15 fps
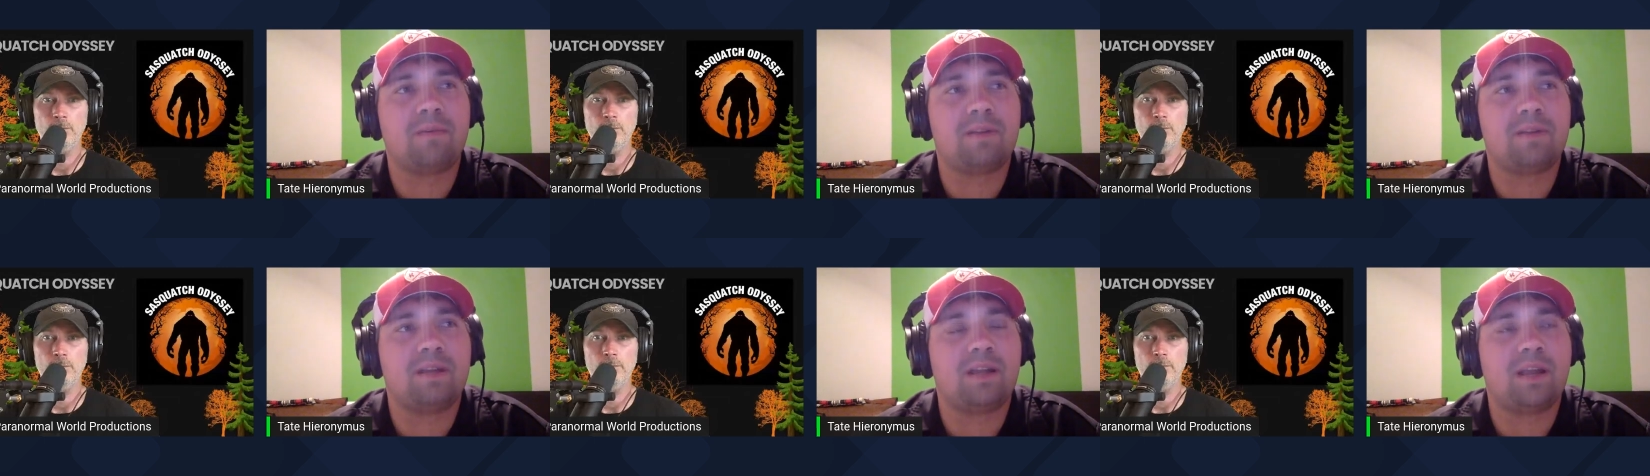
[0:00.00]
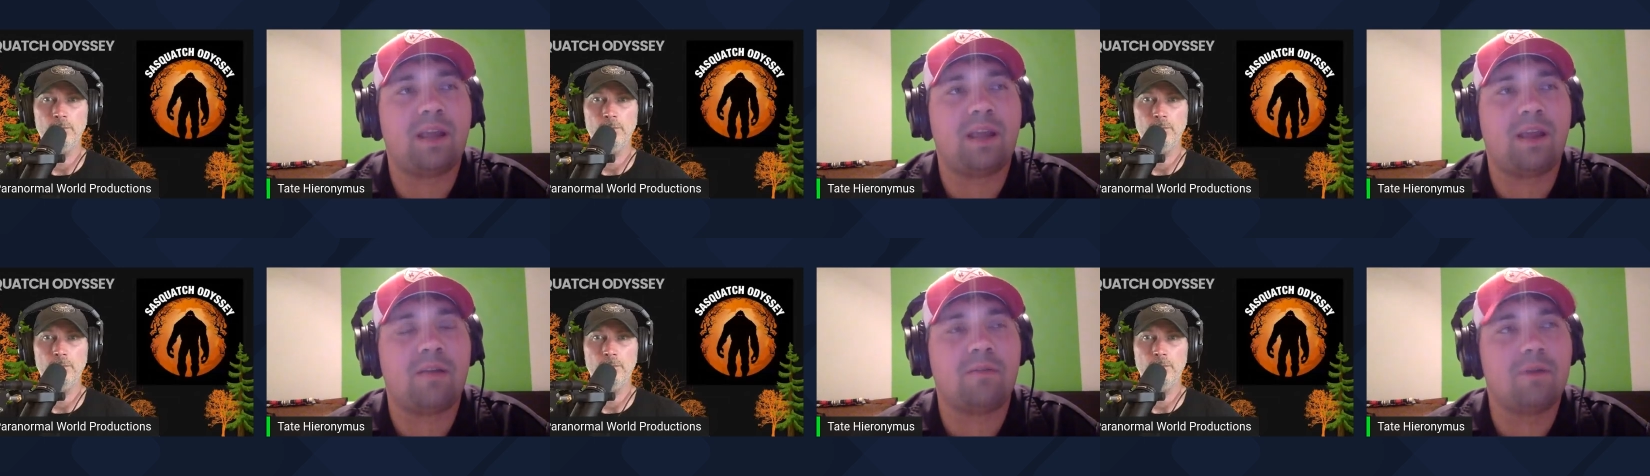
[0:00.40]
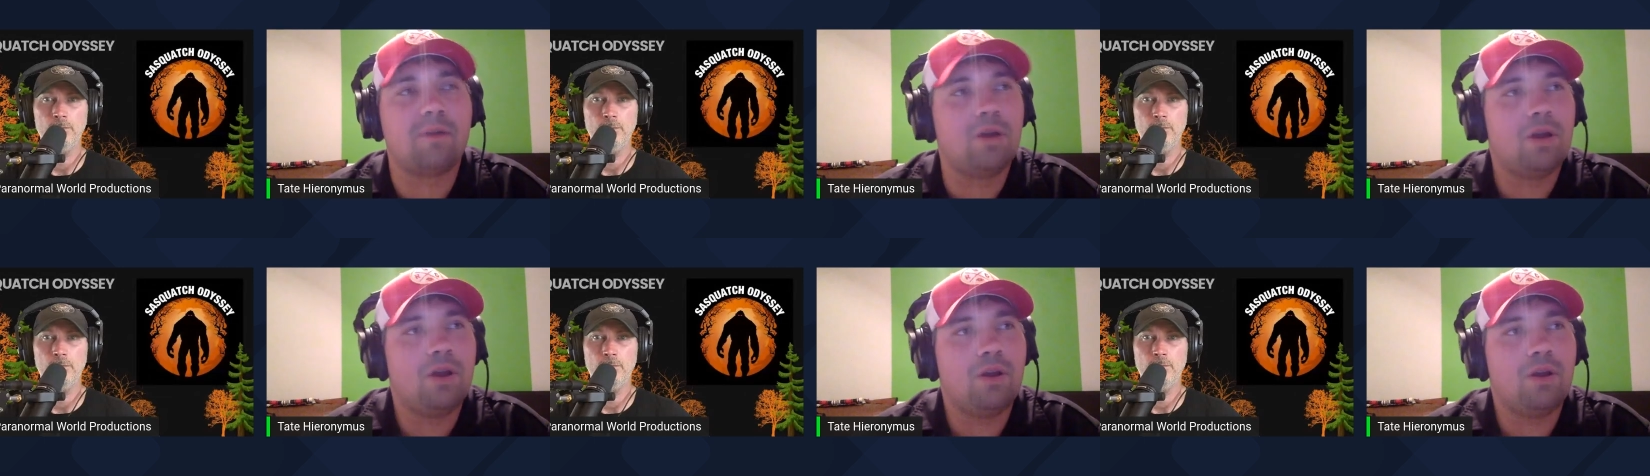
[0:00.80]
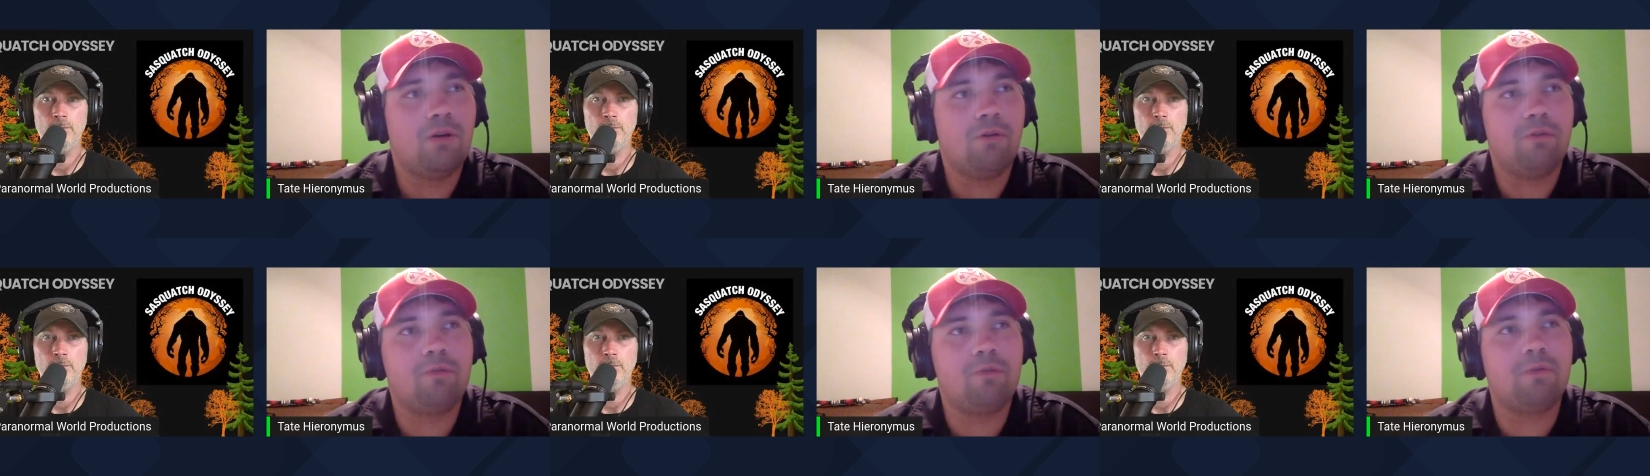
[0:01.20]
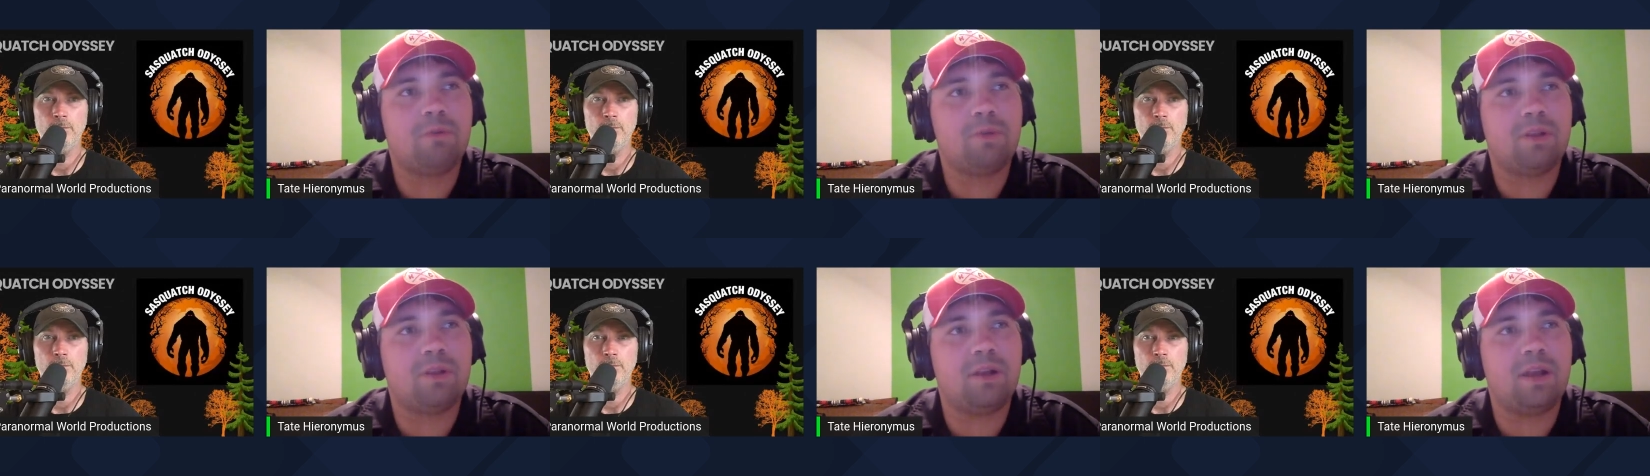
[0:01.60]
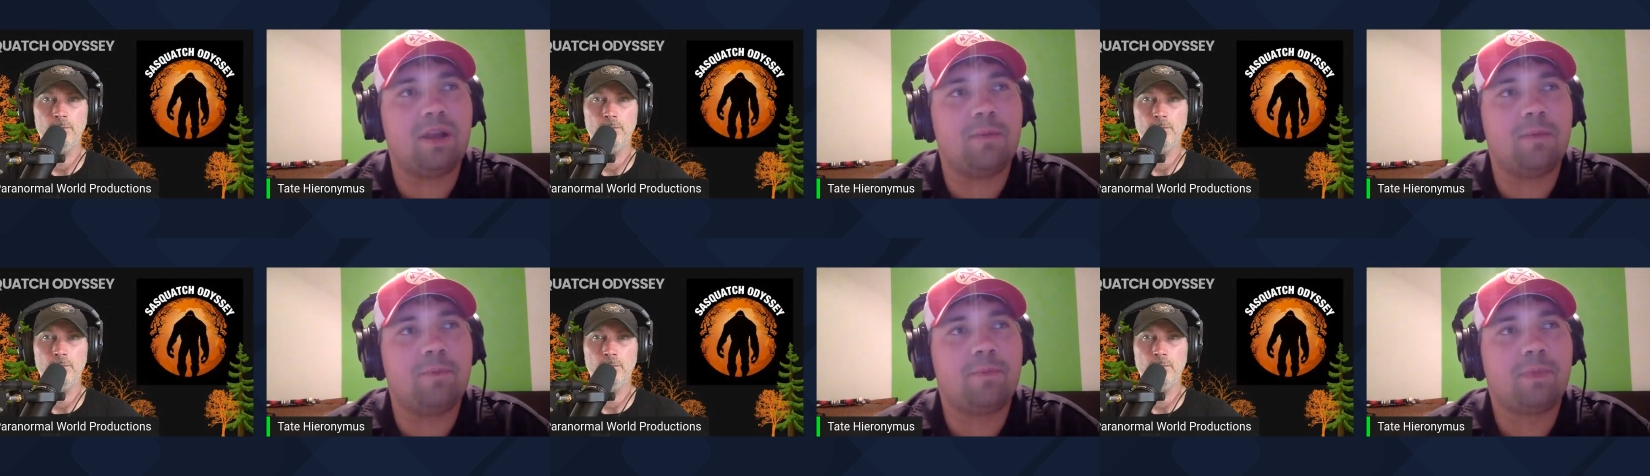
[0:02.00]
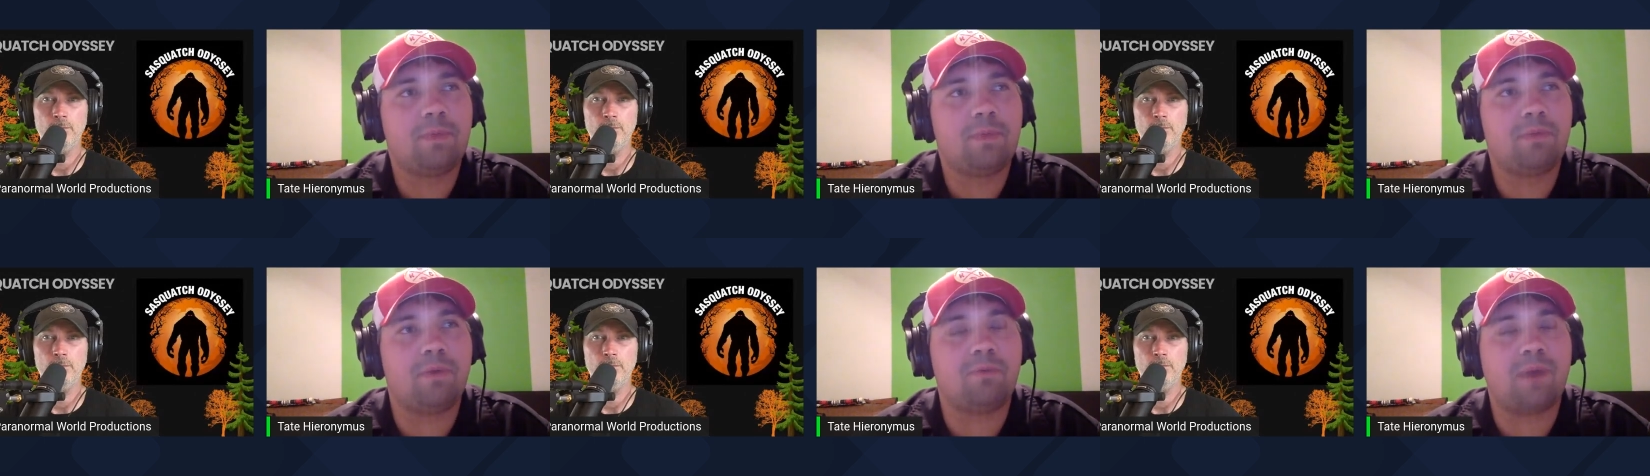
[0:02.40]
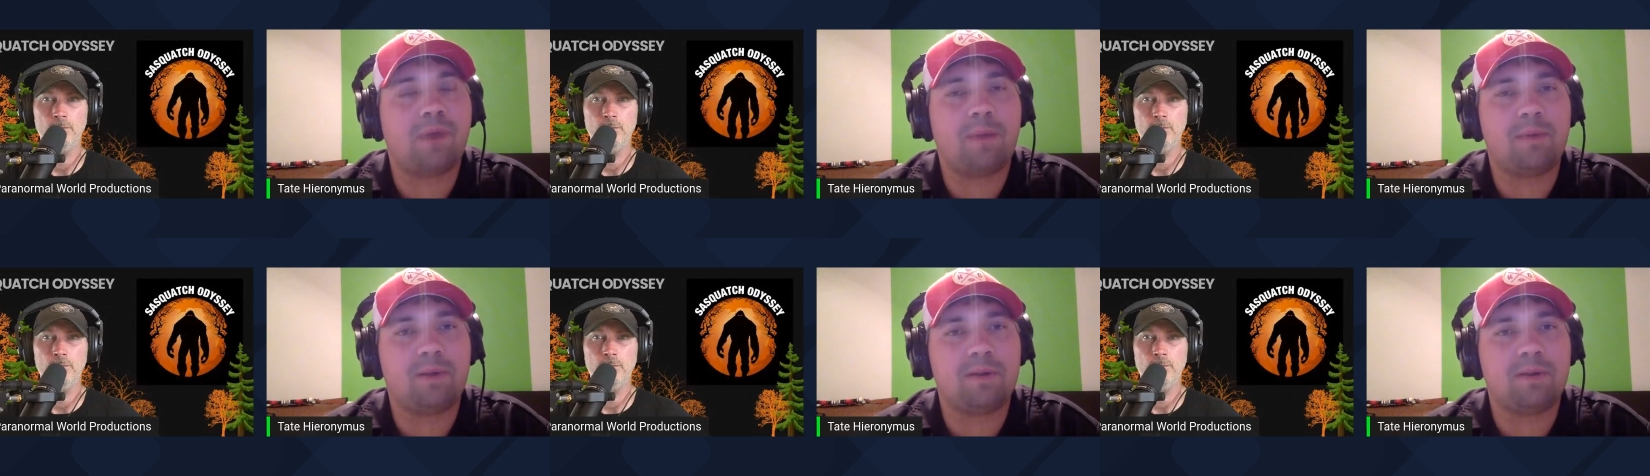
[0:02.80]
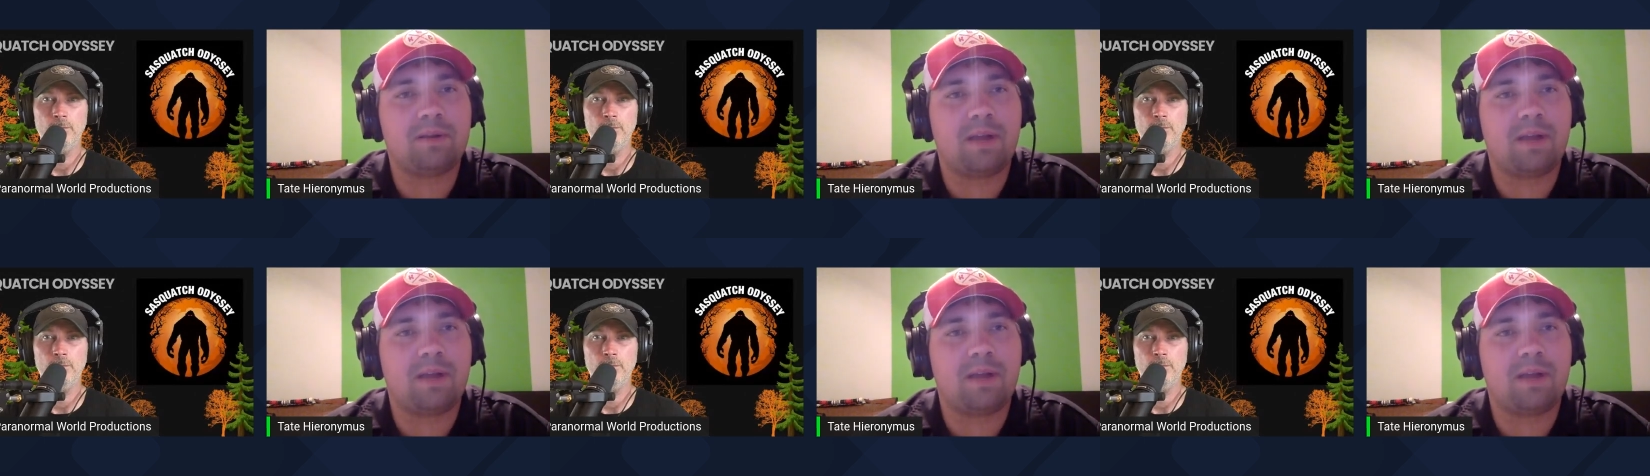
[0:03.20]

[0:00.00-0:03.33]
Speaker 1: did. I can't remember the name, but Robert